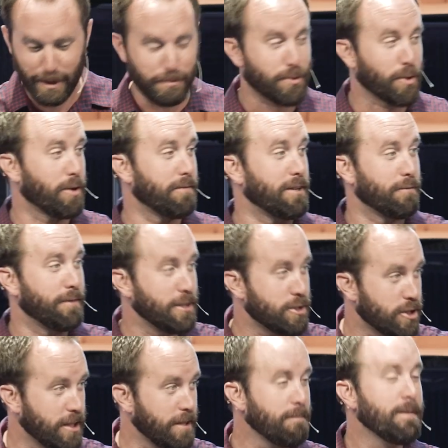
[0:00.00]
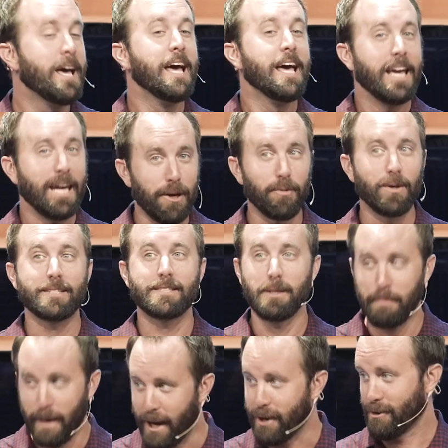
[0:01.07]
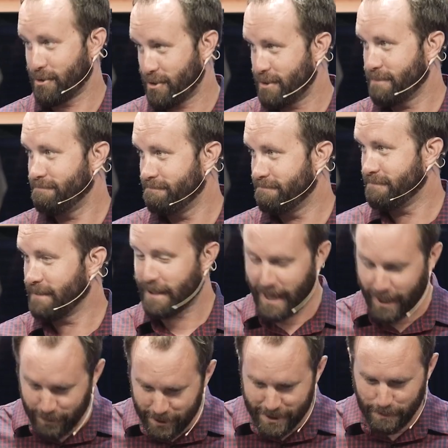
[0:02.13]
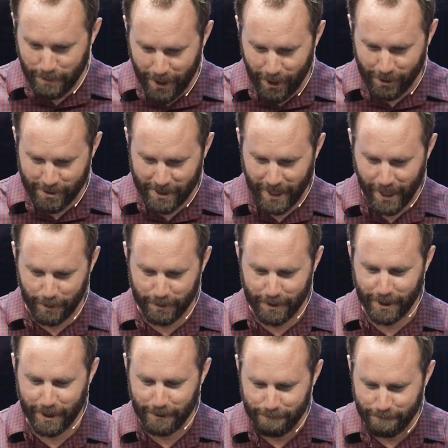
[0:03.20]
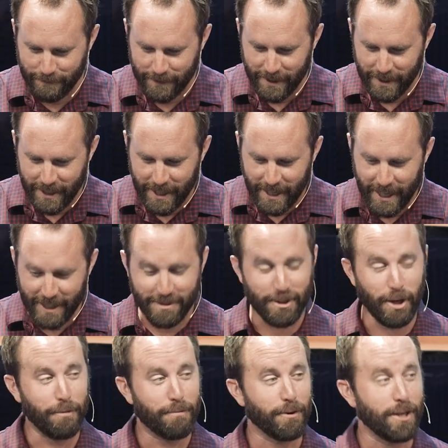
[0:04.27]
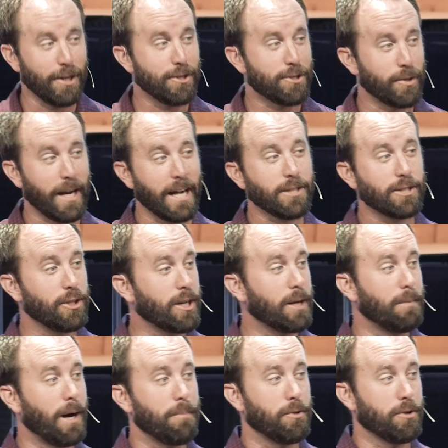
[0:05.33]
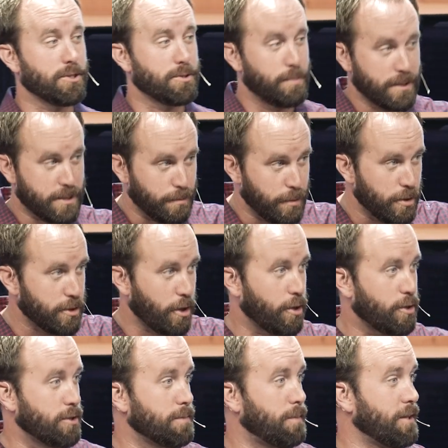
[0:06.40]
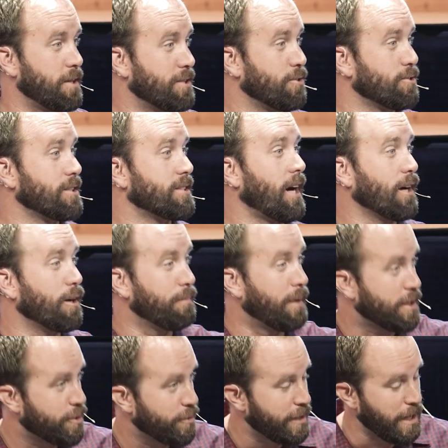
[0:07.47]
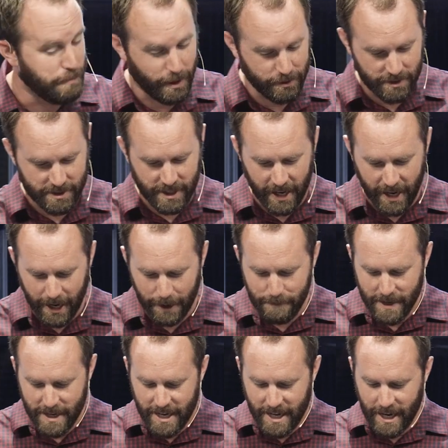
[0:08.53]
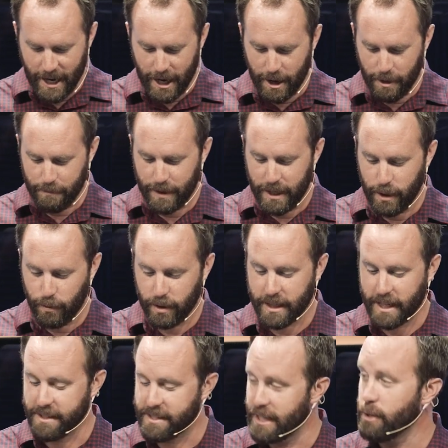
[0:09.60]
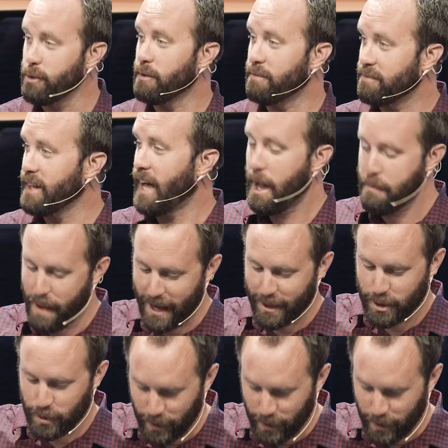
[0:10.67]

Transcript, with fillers: some sort of intervention, it was the bears. Okay, it was the bears. They got him clean. And so for years, you can actually look him up. There's been some news articles about this. There's a documentary about this guy. Um, he would continue to fly back